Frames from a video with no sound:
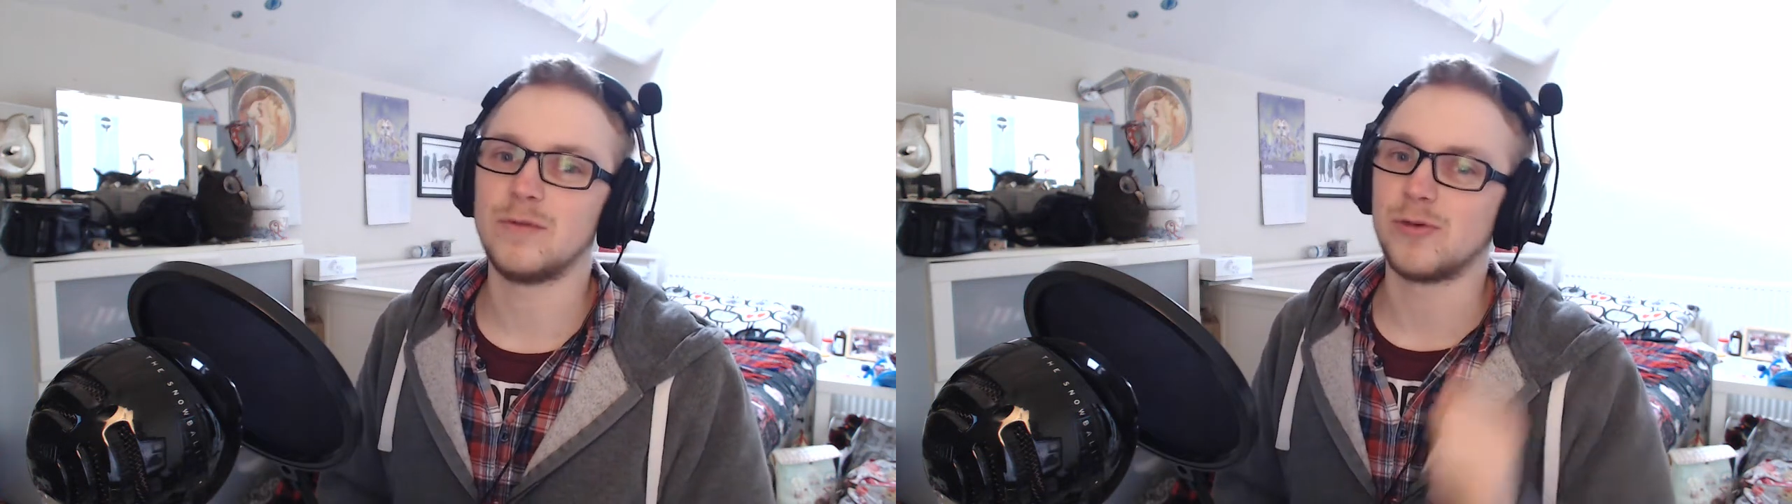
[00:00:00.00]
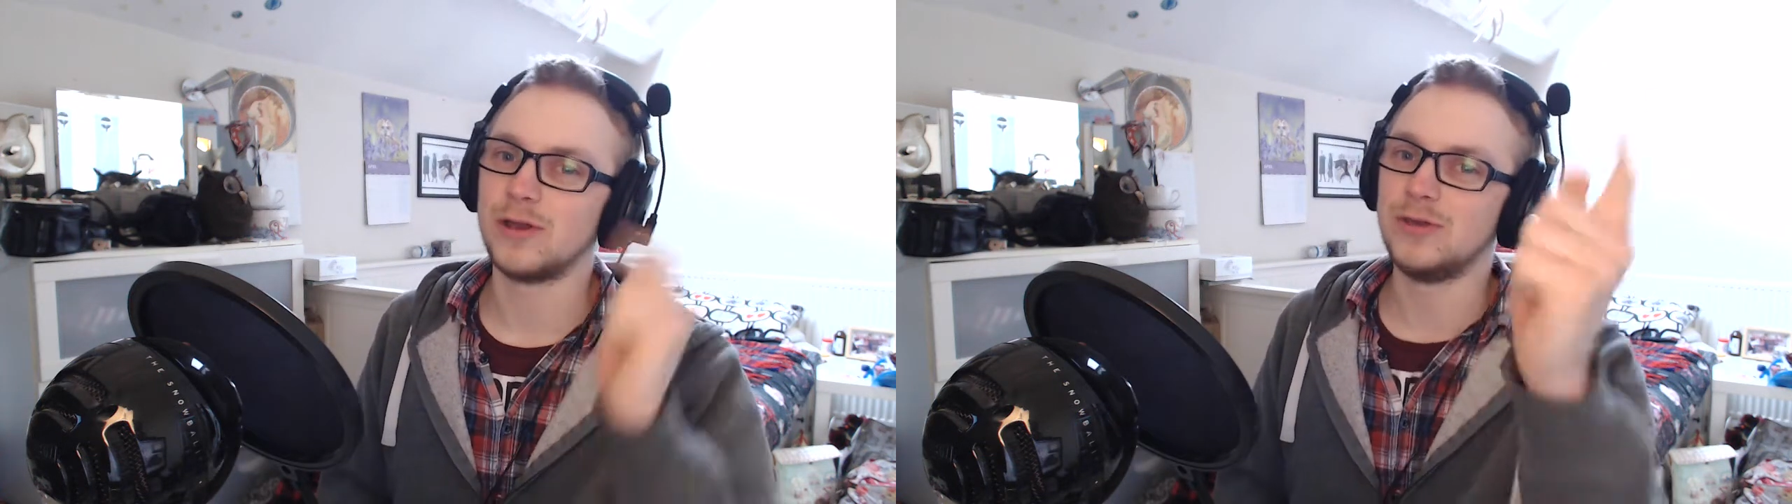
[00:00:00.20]

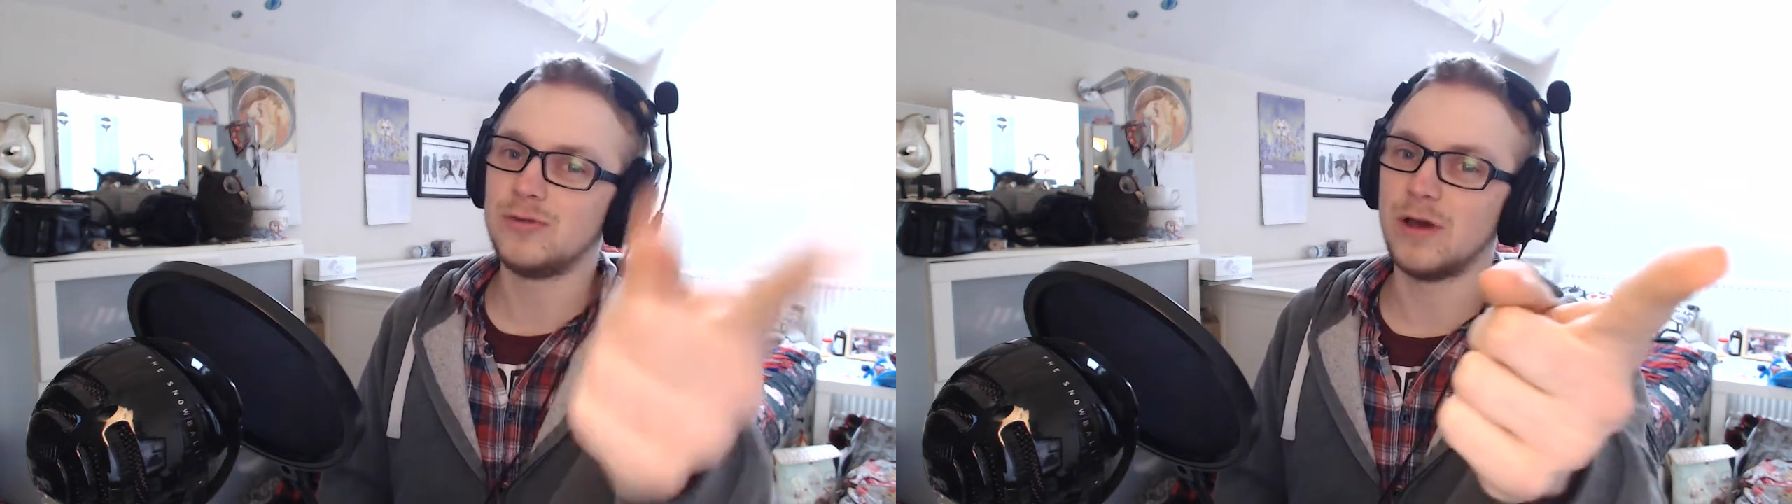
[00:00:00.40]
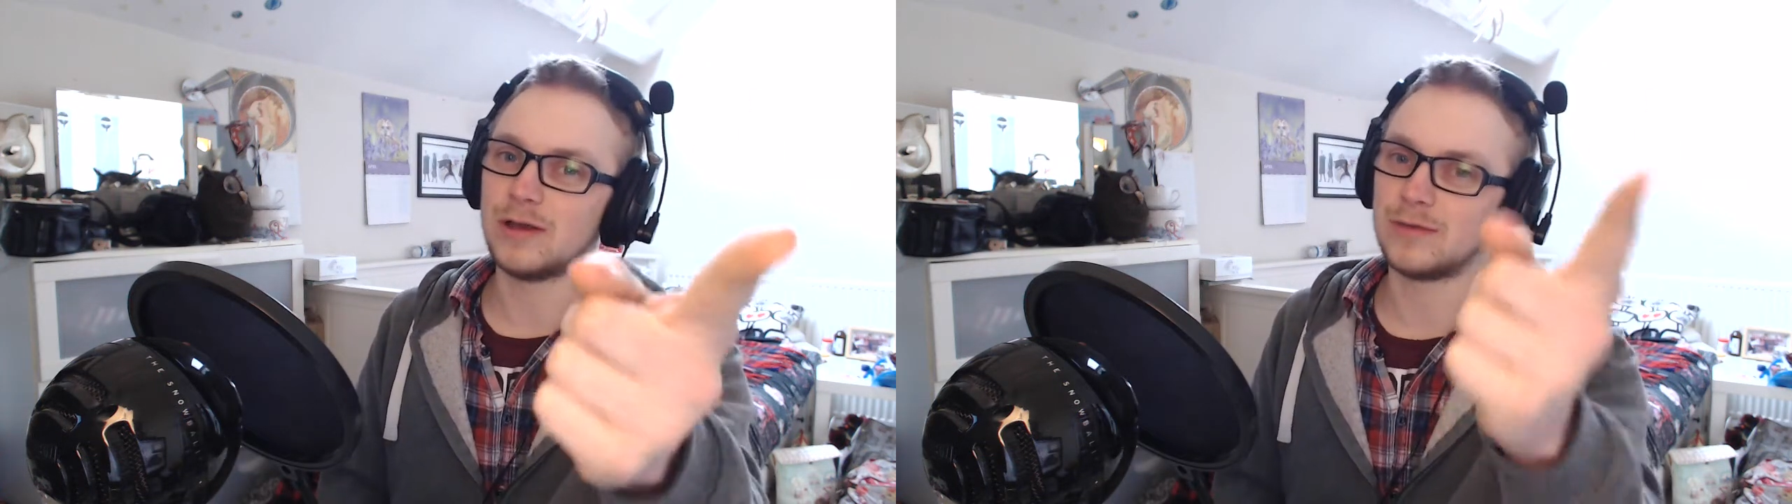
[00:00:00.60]
bringing you
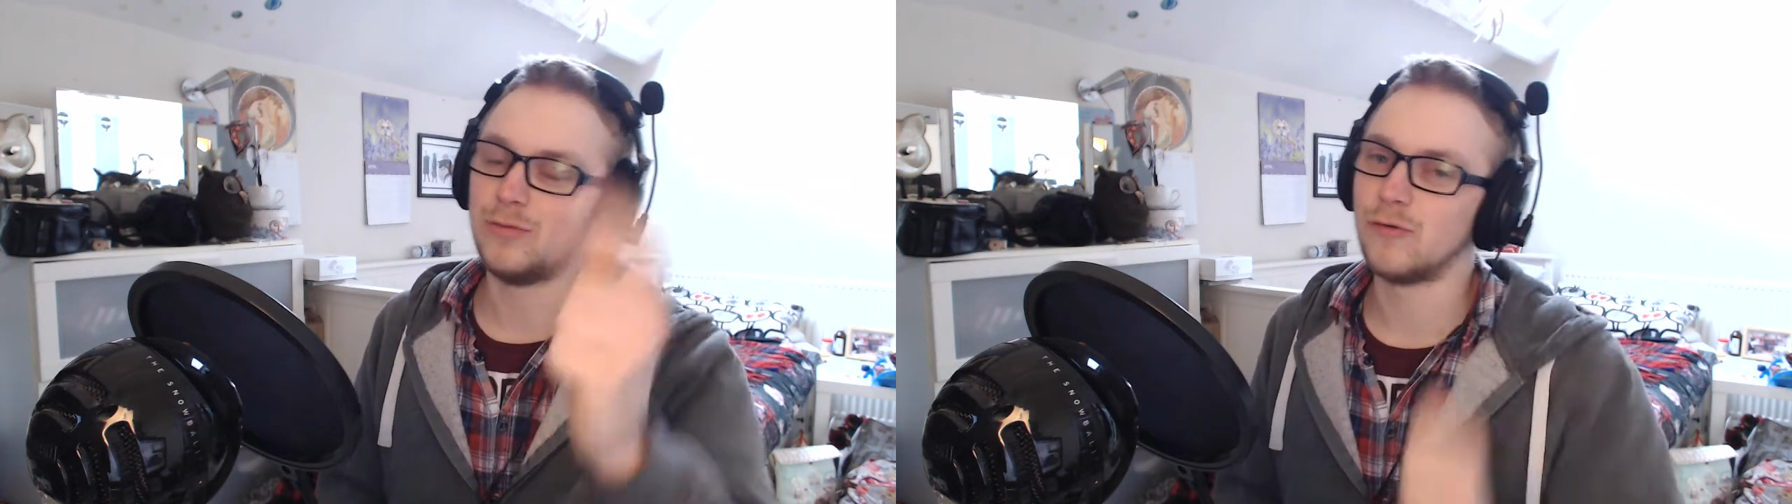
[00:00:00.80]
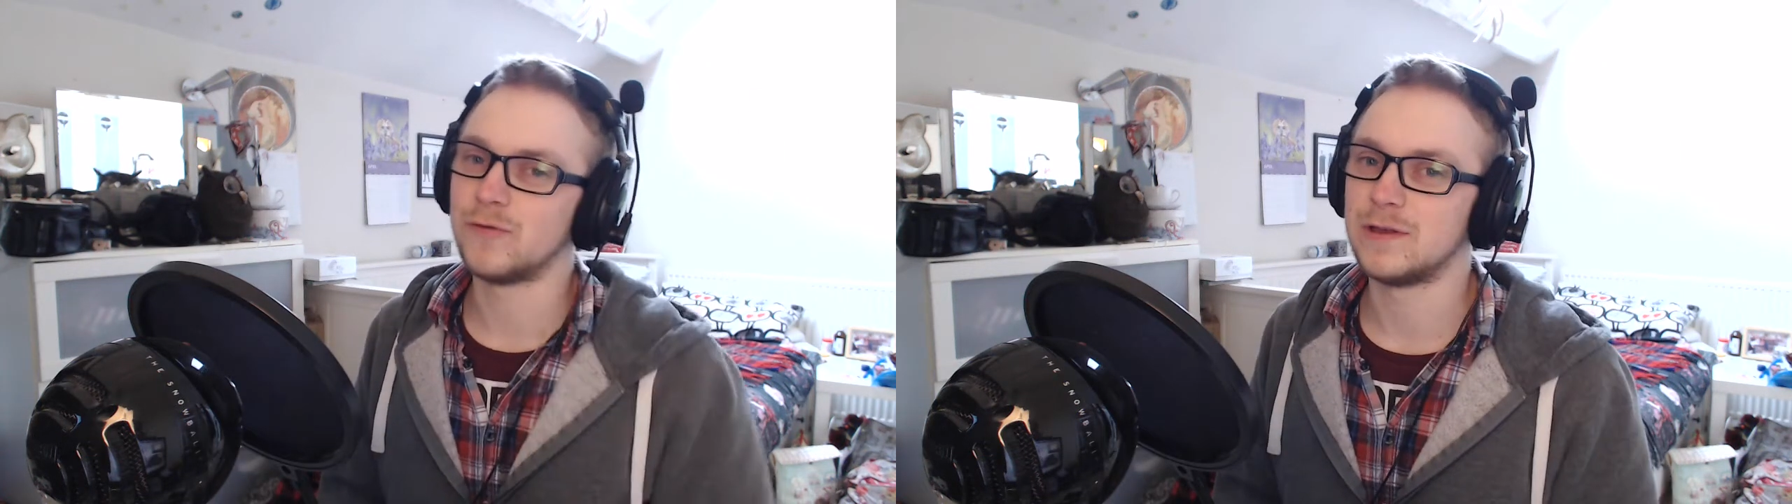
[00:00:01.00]
guys
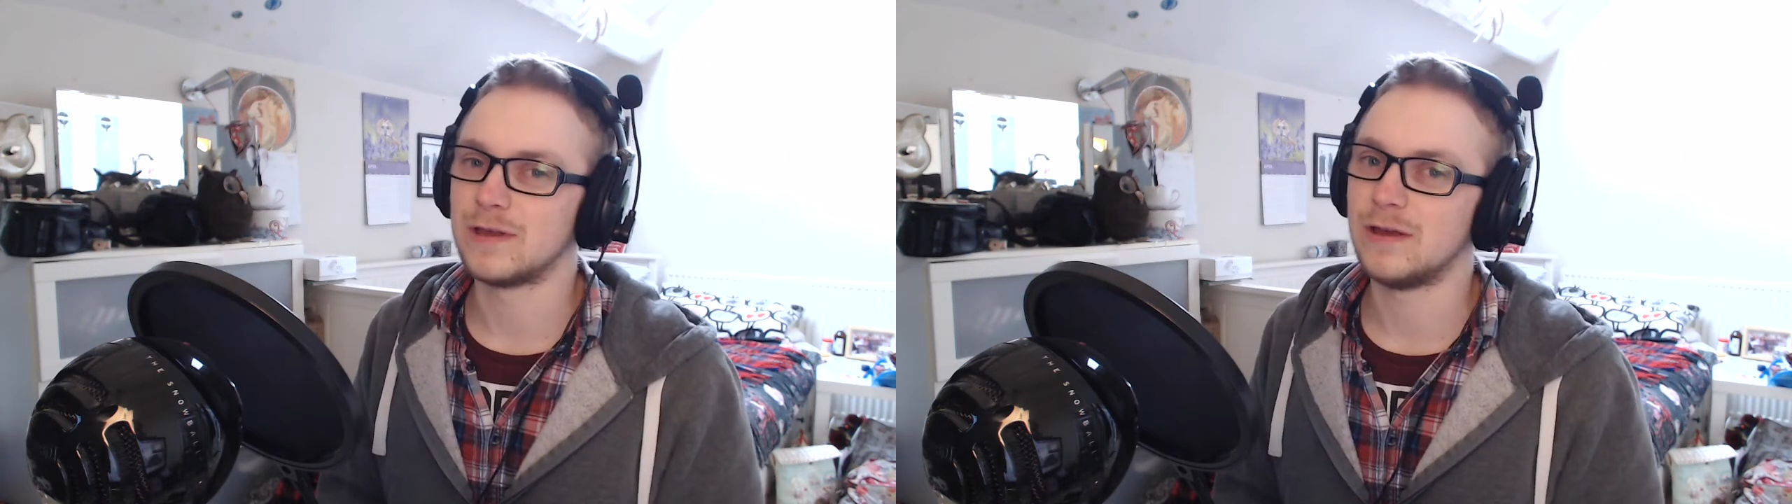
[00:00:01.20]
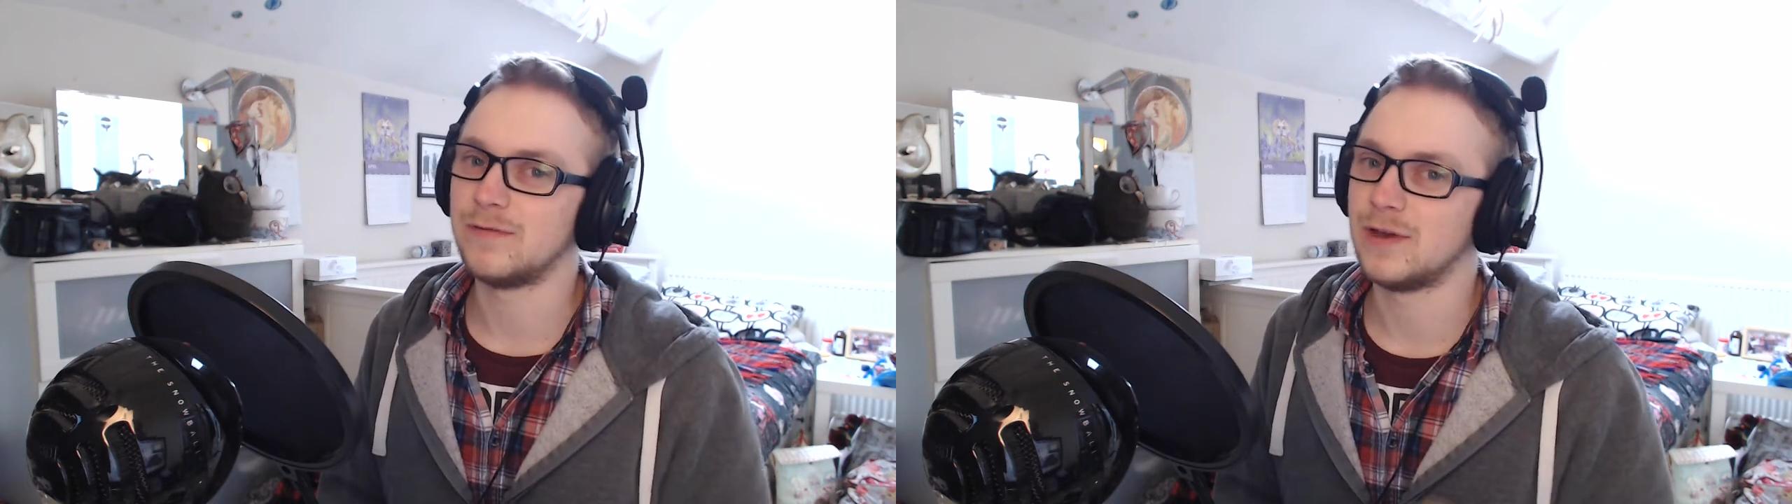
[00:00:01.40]
more free sound